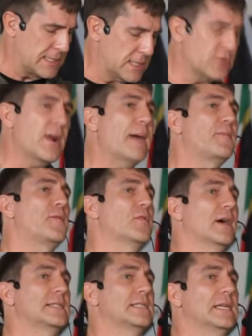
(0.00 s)
the trap for
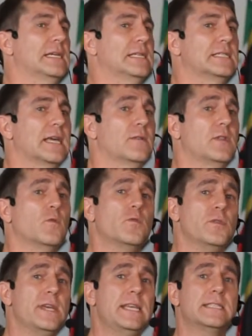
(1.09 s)
us is that the
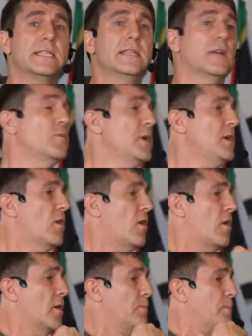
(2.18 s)
reason that we
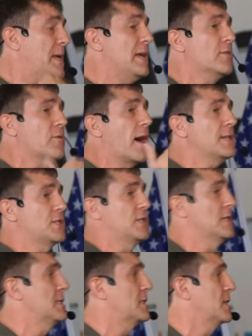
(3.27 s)
are being
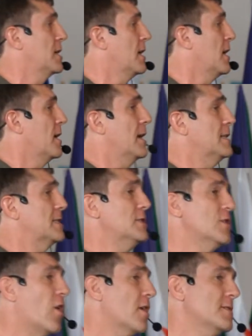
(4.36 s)
righteous is
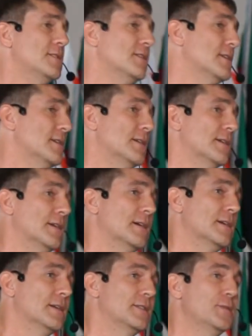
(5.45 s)
not
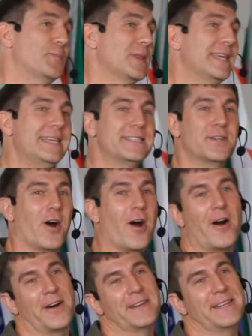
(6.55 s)
to please
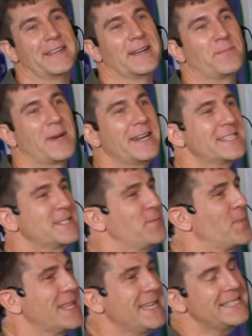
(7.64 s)
God, but it is to
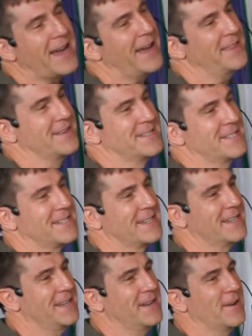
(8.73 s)
please others,
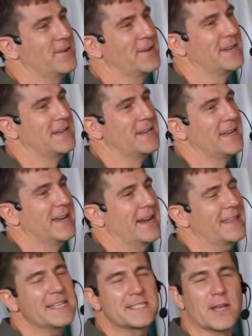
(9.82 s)
you know? And I
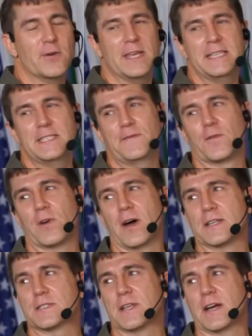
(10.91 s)
think it's so easy for
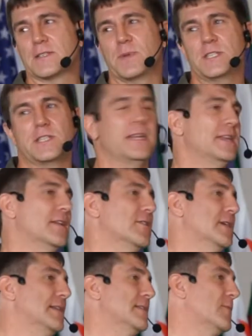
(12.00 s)
us, especially, you
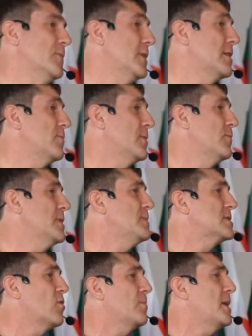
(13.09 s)
know, in, when we, when we
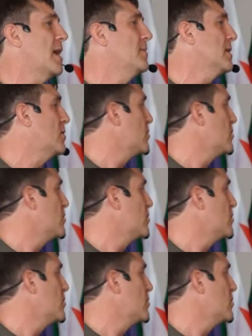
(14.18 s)
start becoming a